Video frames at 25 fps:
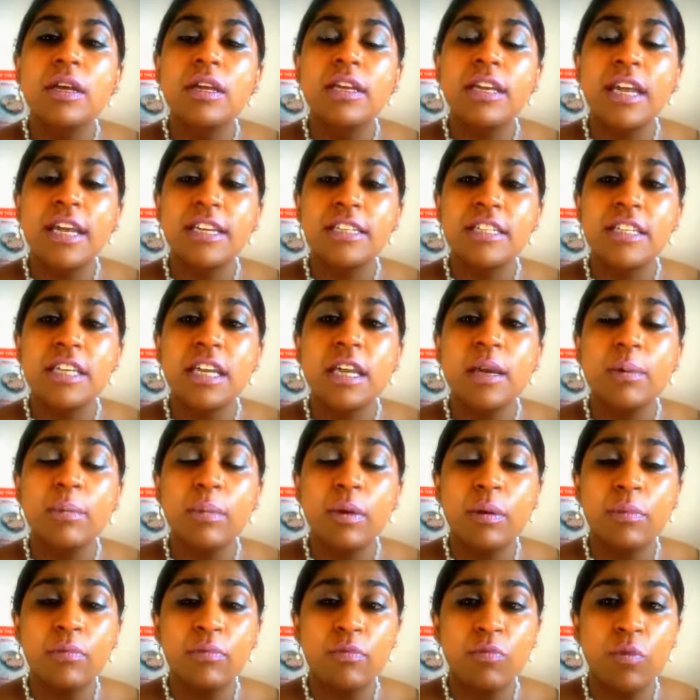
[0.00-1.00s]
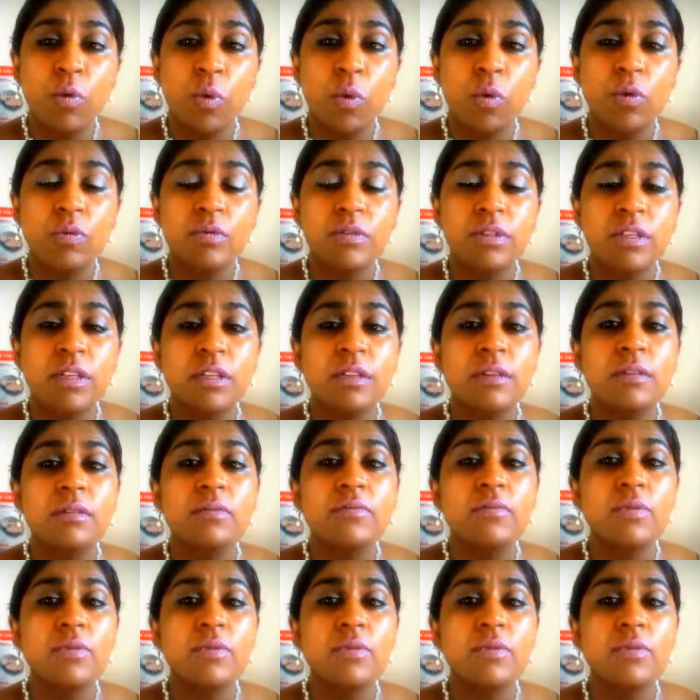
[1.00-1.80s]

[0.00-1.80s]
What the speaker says: getting him involved in